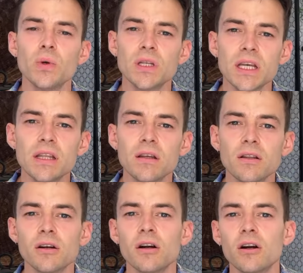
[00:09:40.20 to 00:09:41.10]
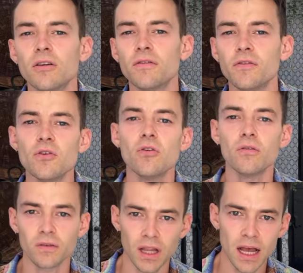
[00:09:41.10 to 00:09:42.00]
we see that there are a few
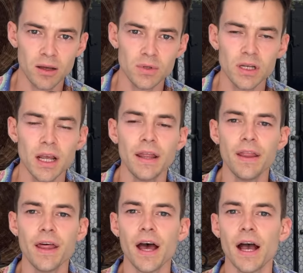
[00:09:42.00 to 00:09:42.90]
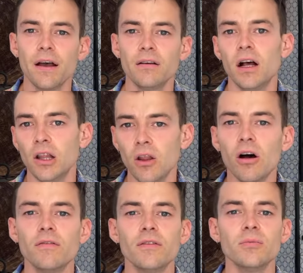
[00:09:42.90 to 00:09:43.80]
overlaps in that a
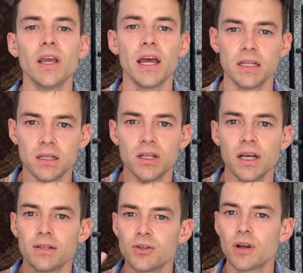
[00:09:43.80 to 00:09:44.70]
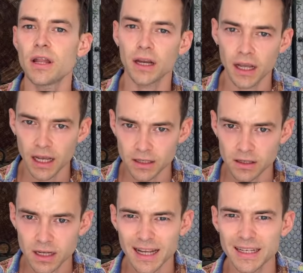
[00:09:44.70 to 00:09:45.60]
lot of them, yes, suggest strengthening
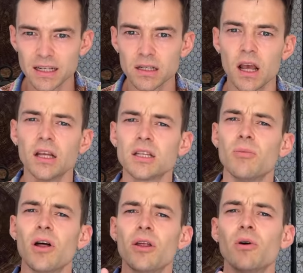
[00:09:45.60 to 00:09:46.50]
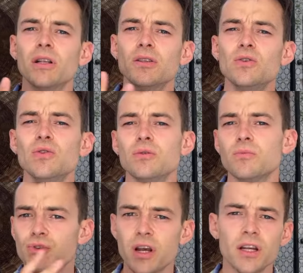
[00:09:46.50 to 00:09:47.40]
exercises. Some other ones do
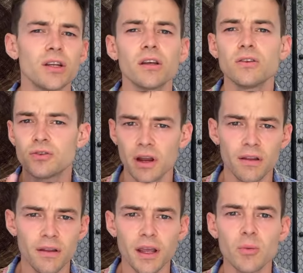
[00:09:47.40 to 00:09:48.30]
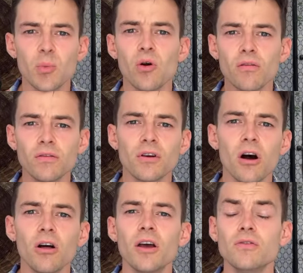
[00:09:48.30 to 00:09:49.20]
some stretching and strengthening. But
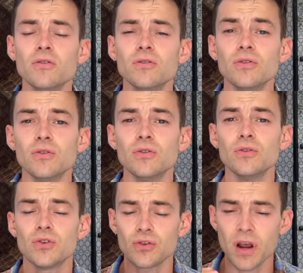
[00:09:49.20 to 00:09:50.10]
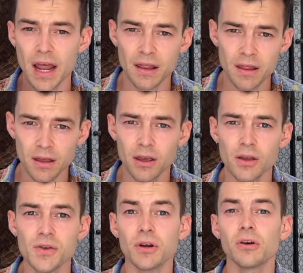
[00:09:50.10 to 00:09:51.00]
overall, if you do strength,
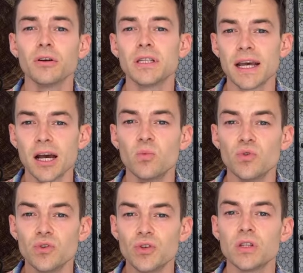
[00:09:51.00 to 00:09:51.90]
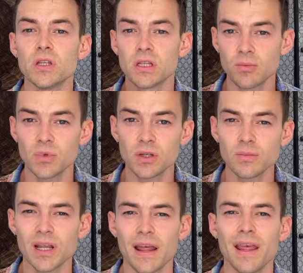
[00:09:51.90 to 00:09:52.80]
you're going to help reduce the
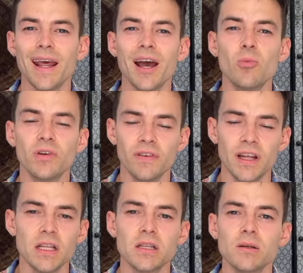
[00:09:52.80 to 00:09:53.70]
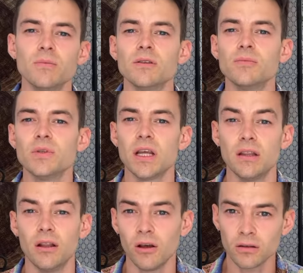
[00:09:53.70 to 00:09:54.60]
symptoms and then help prevent the symptoms
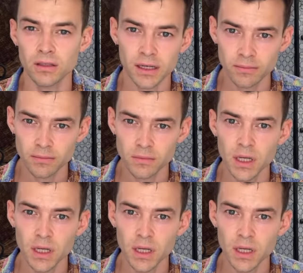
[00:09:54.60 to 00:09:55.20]
in the long term.